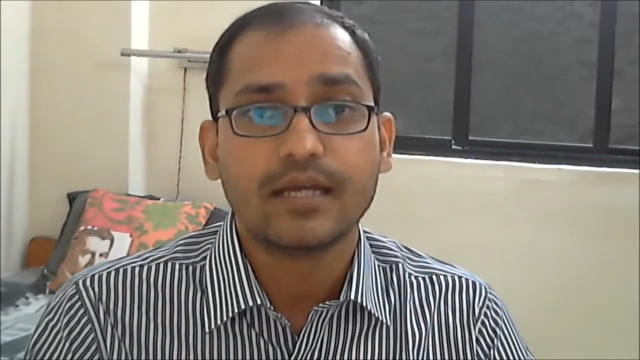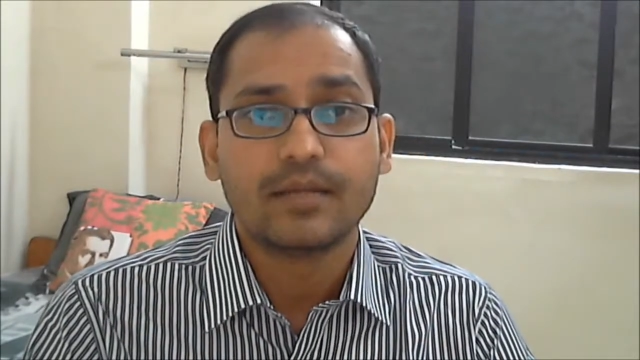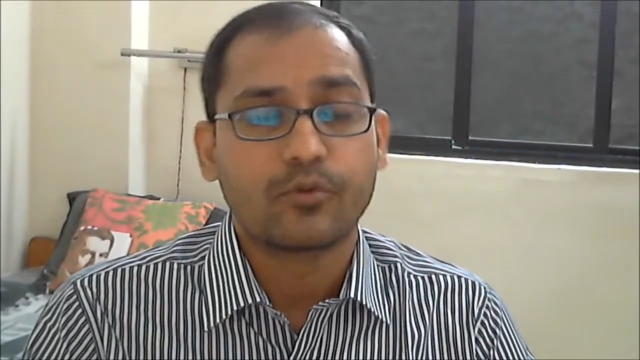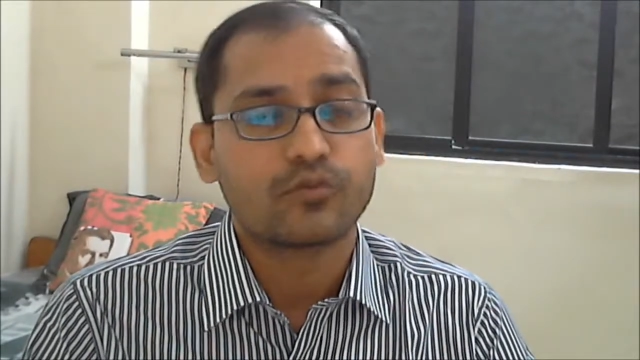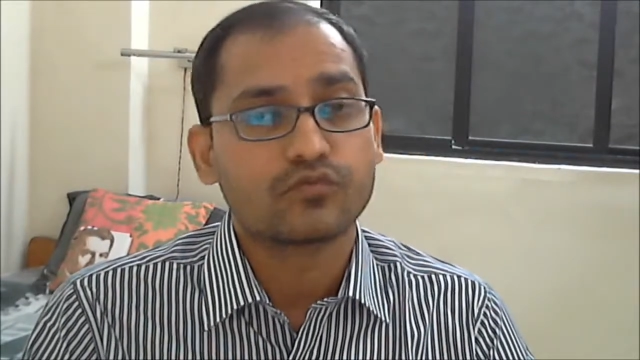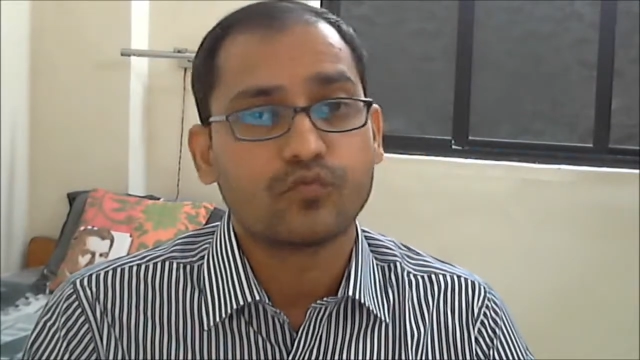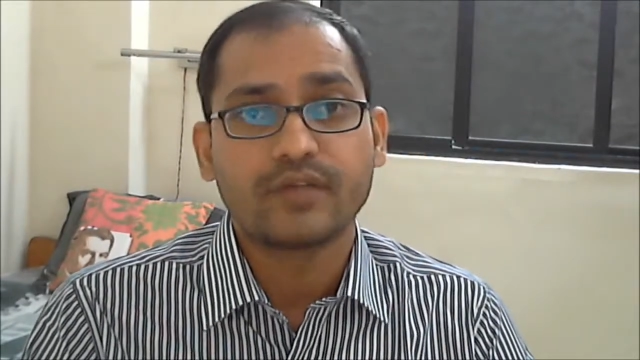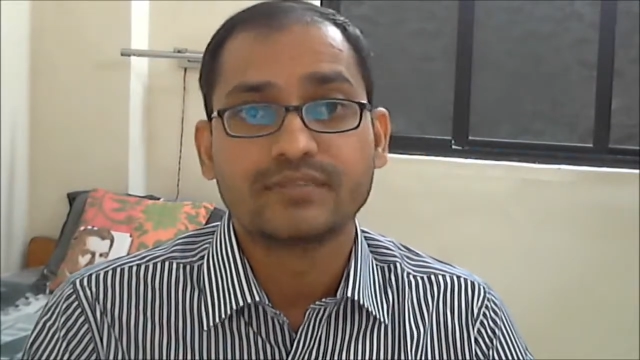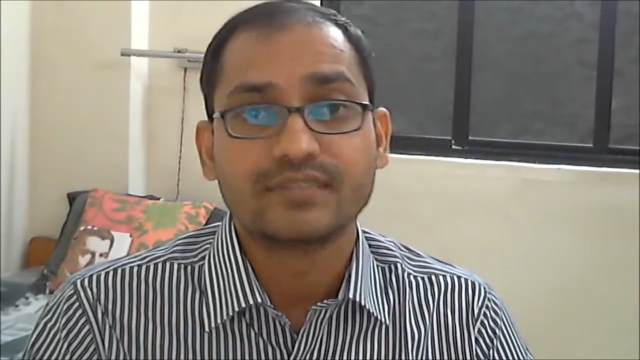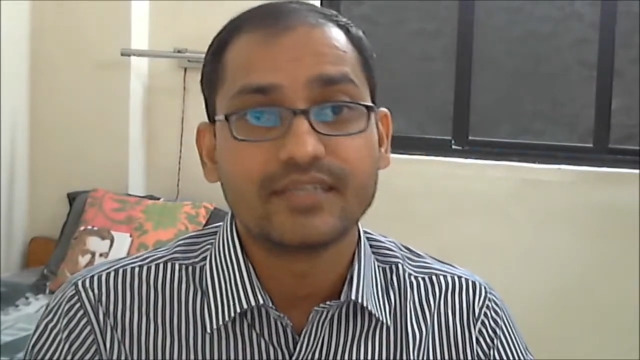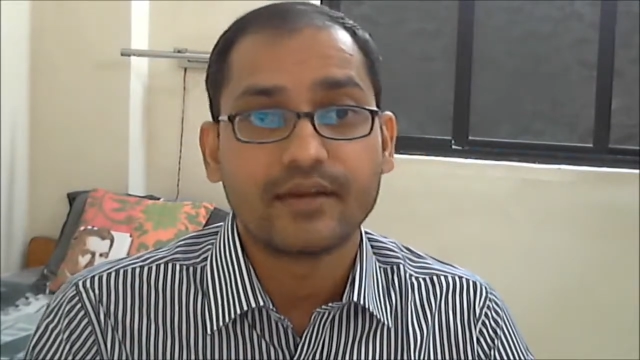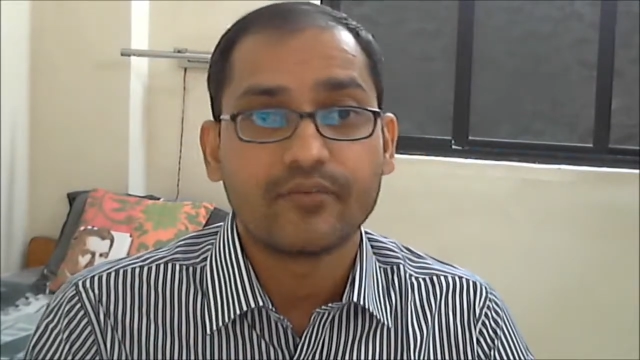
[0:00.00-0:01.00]
because once
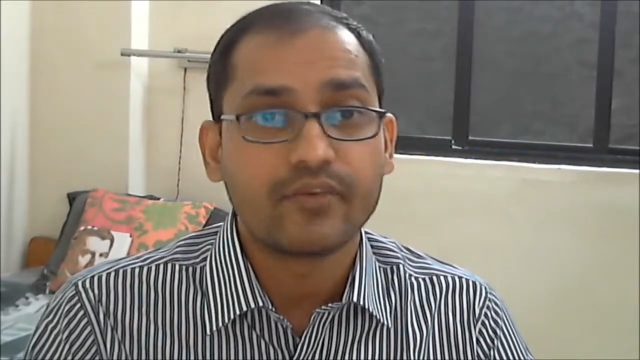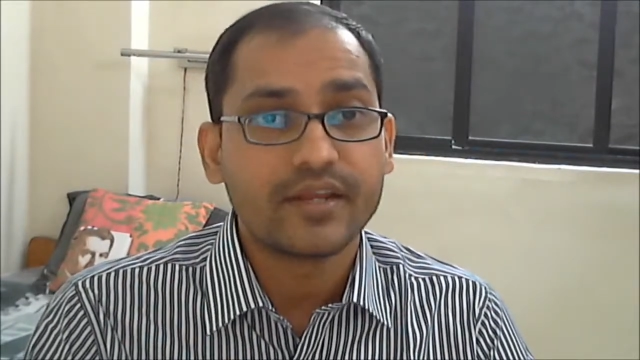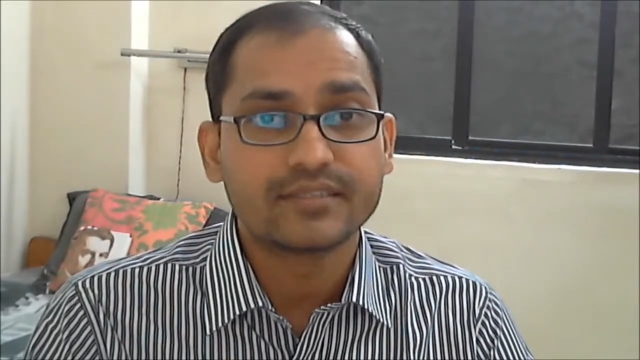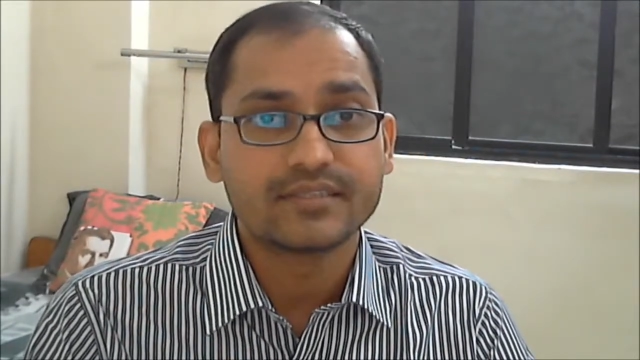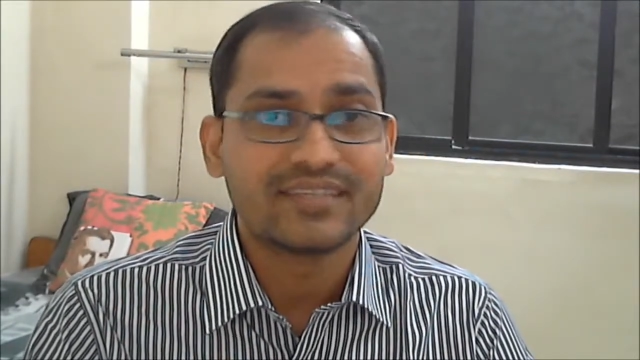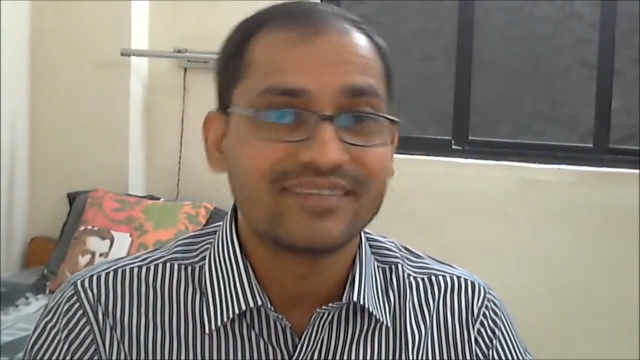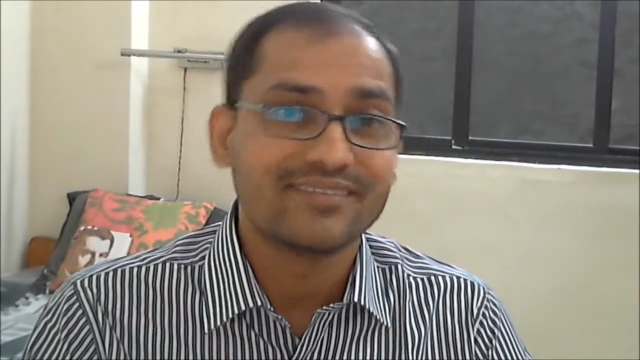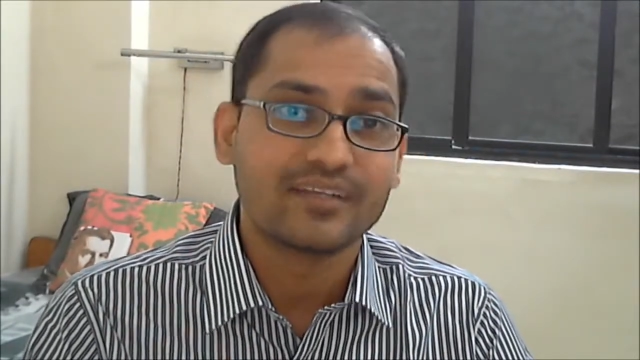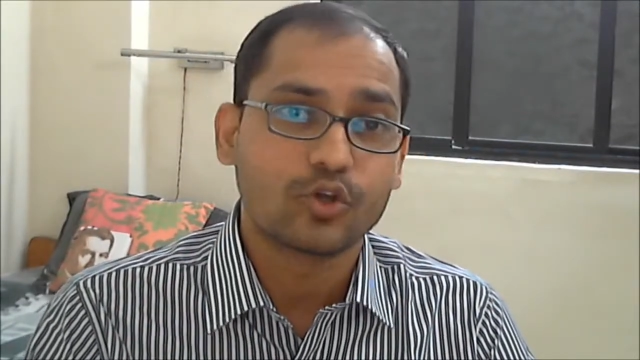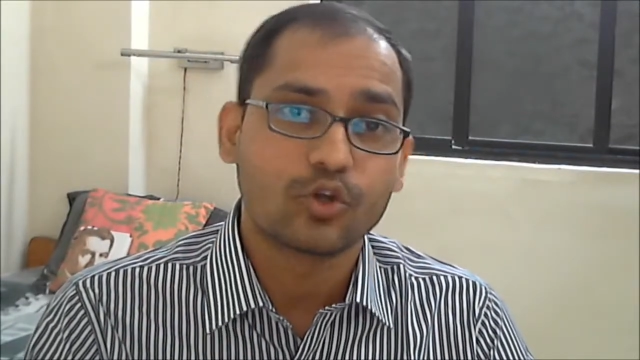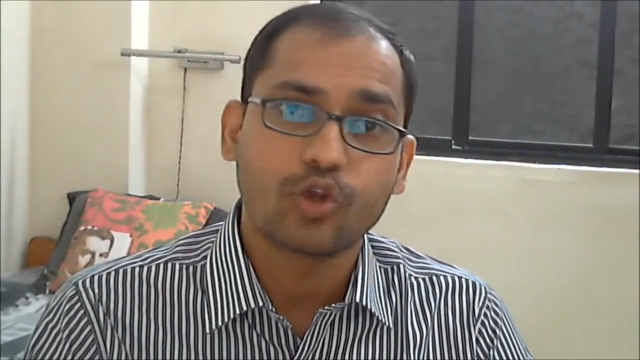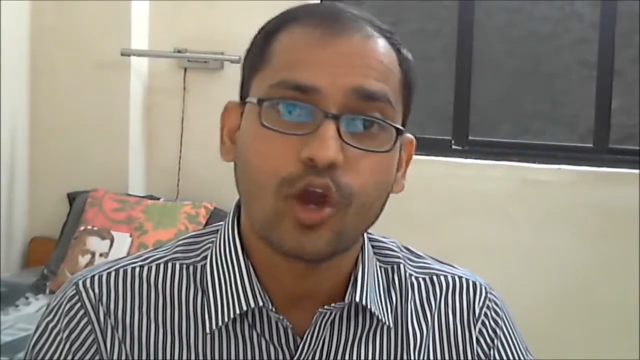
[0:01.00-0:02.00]
they are rich they will
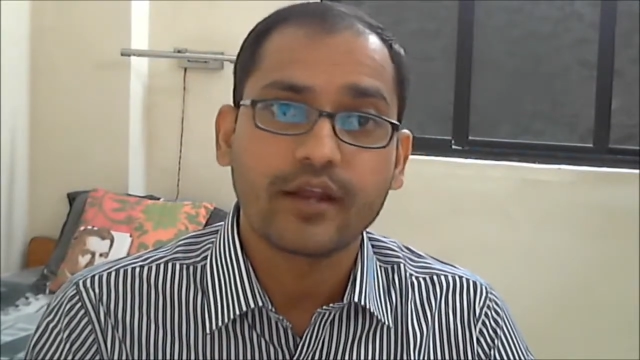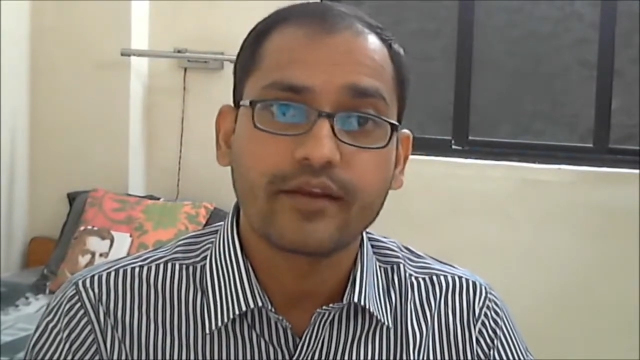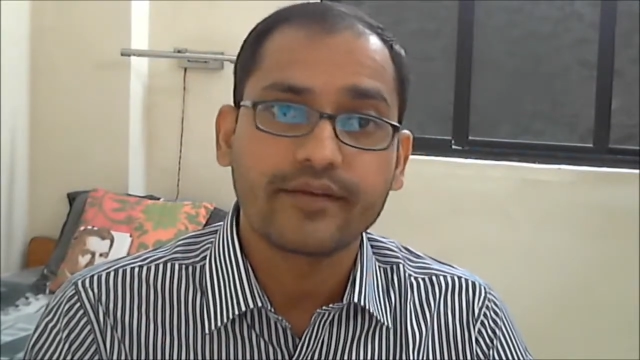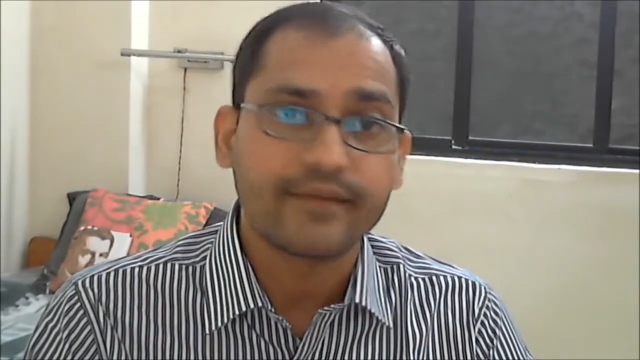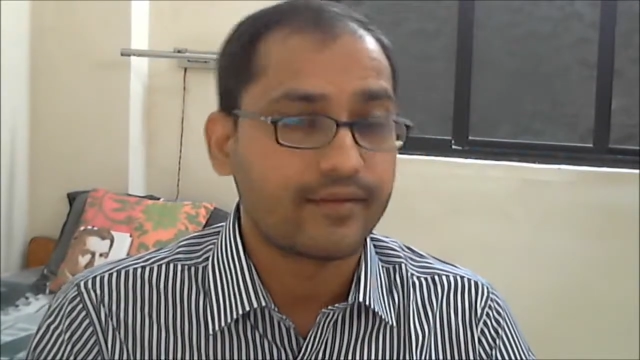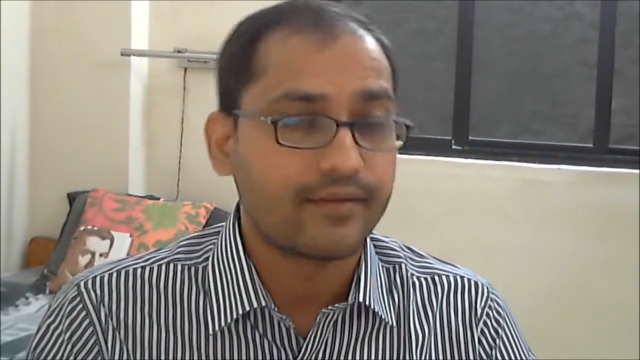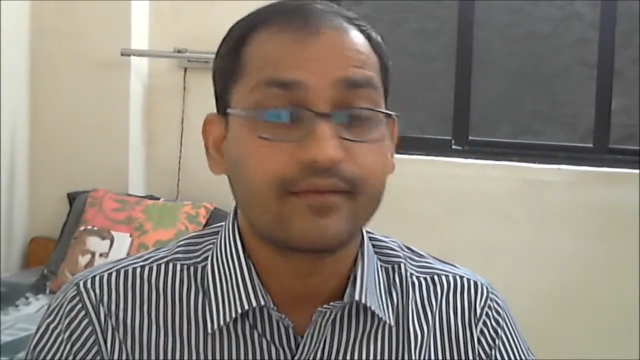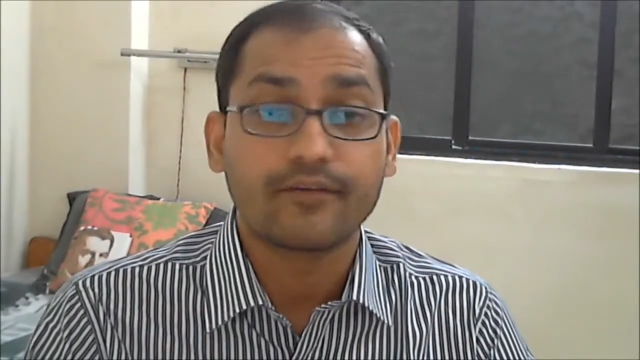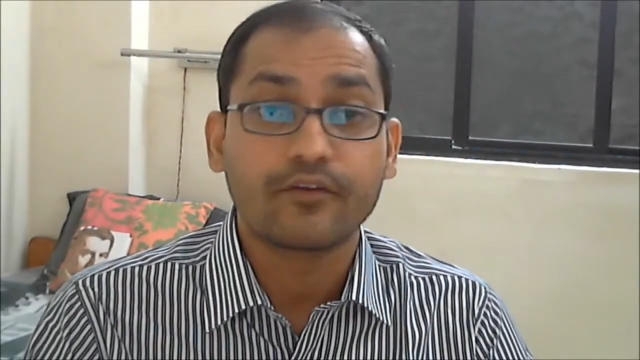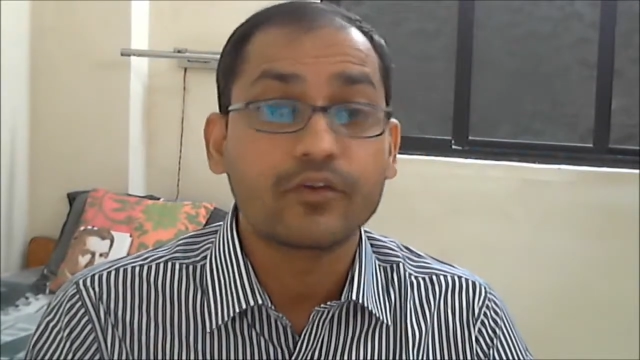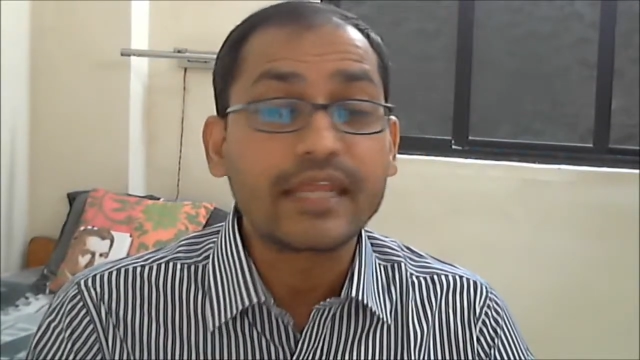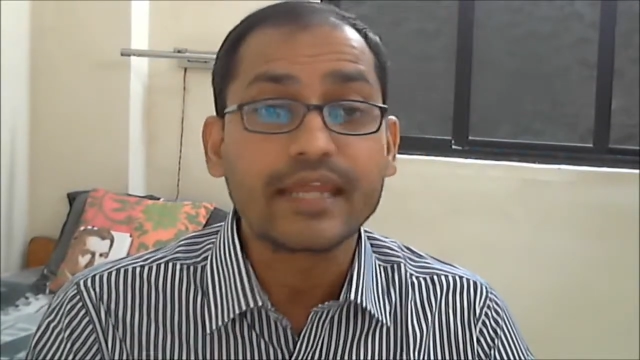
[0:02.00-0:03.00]
no longer uh,
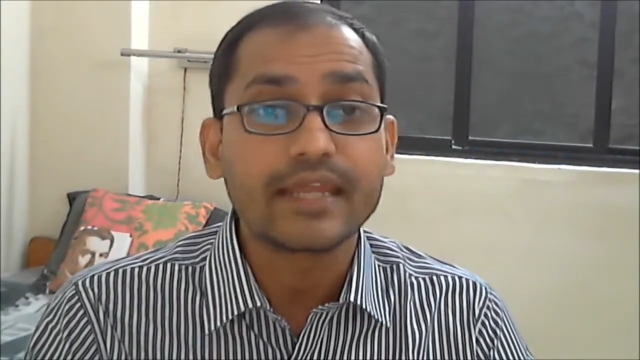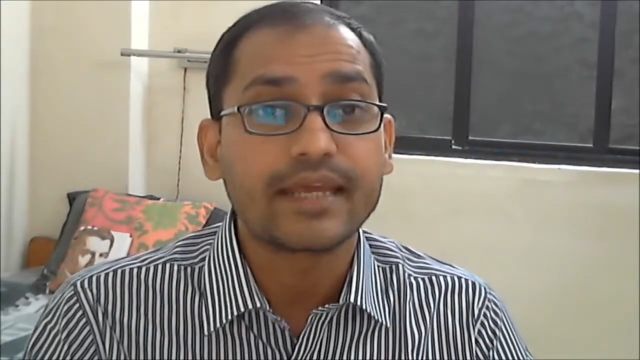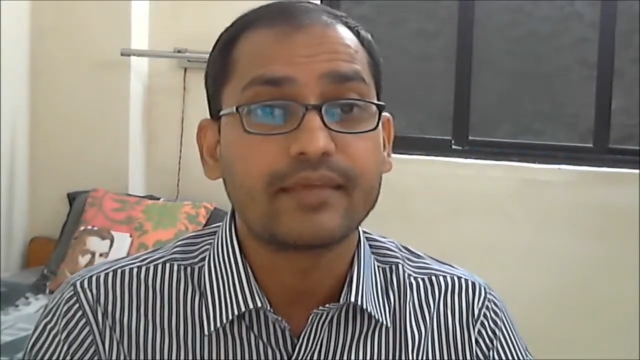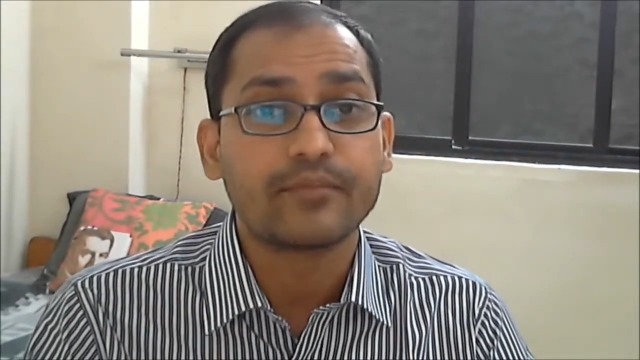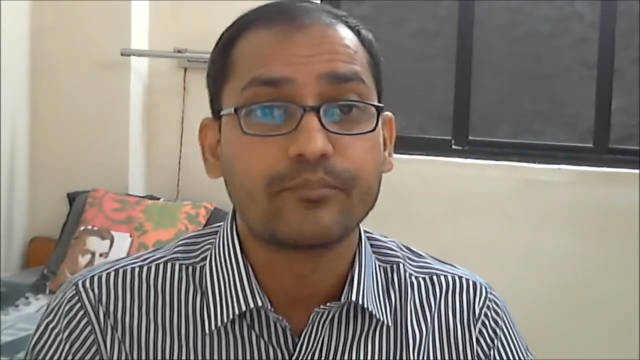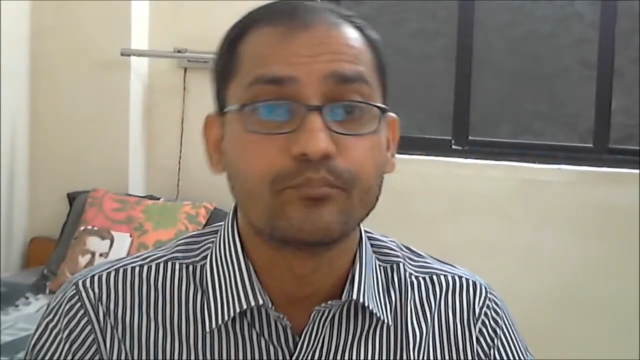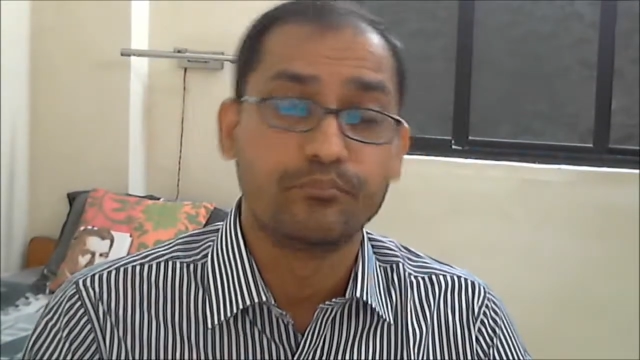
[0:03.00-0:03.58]
no, need any